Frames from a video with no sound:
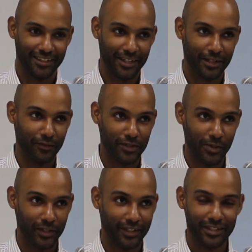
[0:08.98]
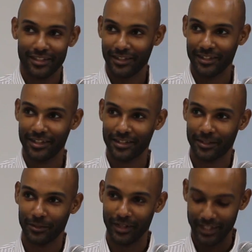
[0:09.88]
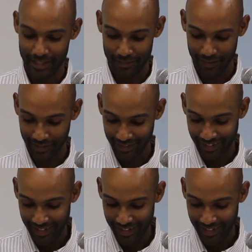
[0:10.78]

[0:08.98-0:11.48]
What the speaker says: Thank you for joining us on this rainy evening.